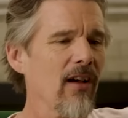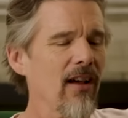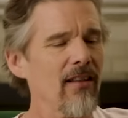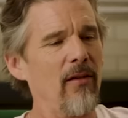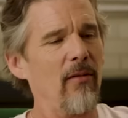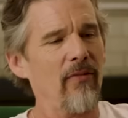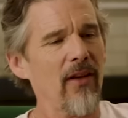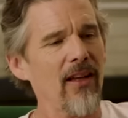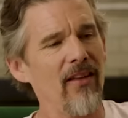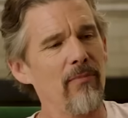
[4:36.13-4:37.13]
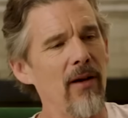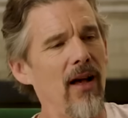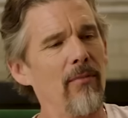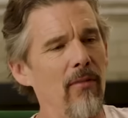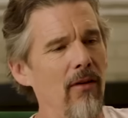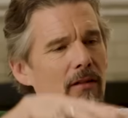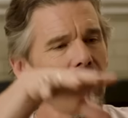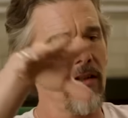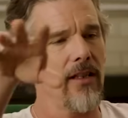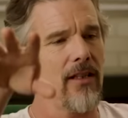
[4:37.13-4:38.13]
I, if I could have Bob
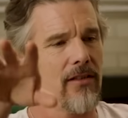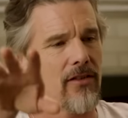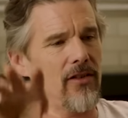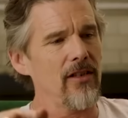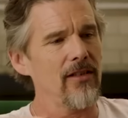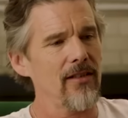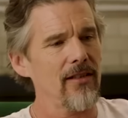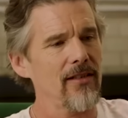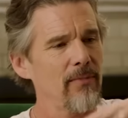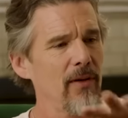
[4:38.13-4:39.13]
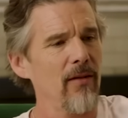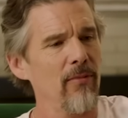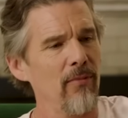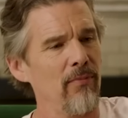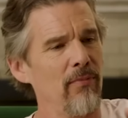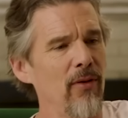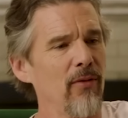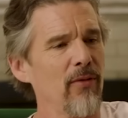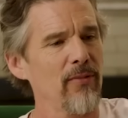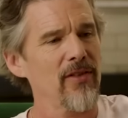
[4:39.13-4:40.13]
Marley, Jesus, Bob, Paul
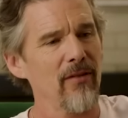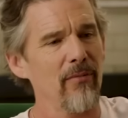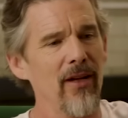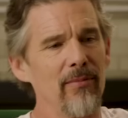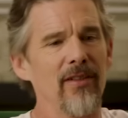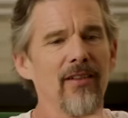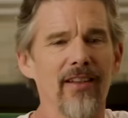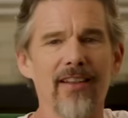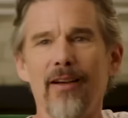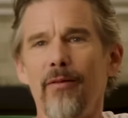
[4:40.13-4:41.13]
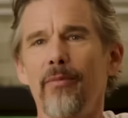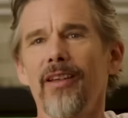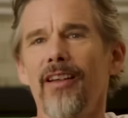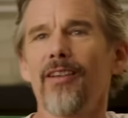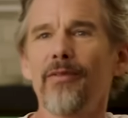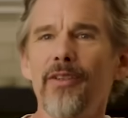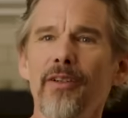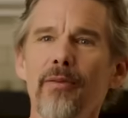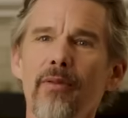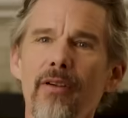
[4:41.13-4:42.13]
Robeson, and Bob Dylan, that would be a hell of a
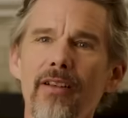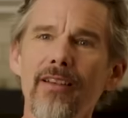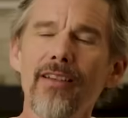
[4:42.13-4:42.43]
dinner party.